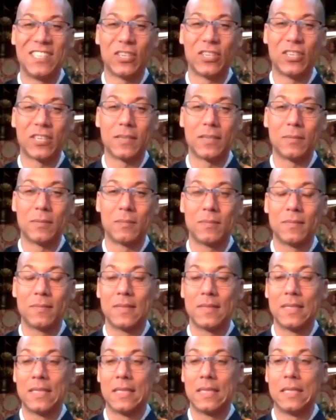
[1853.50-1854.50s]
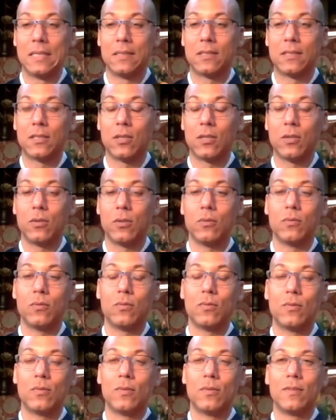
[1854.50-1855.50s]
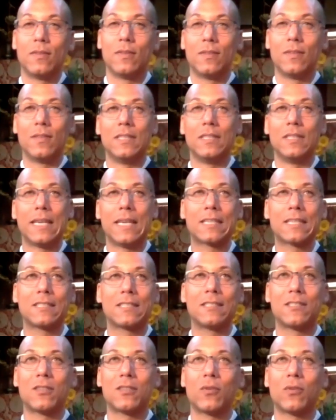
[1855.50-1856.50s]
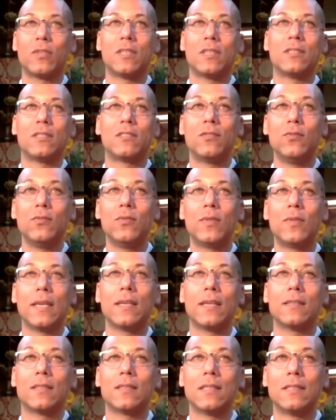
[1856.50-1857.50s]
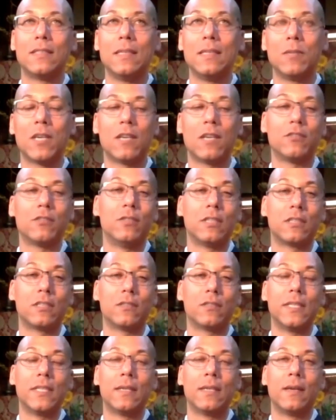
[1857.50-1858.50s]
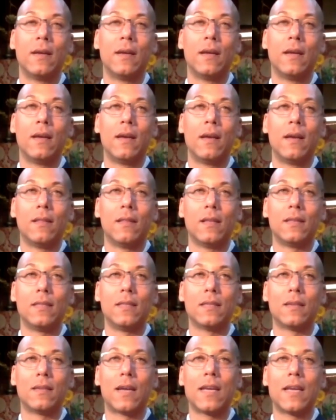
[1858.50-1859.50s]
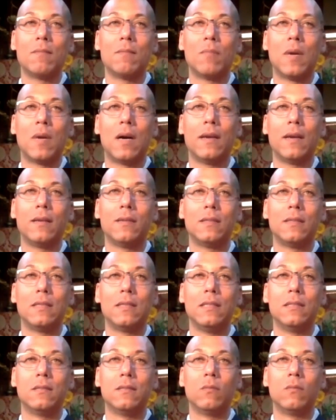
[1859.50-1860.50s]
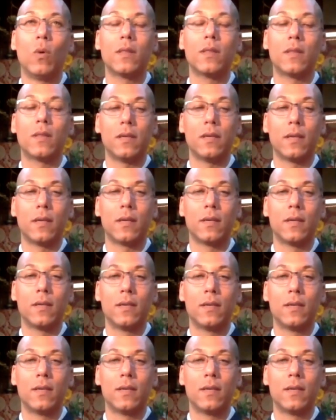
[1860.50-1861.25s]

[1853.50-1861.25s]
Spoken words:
Okay. So the text has told us two things that seem contradictory: that the enlightened mind is one thing,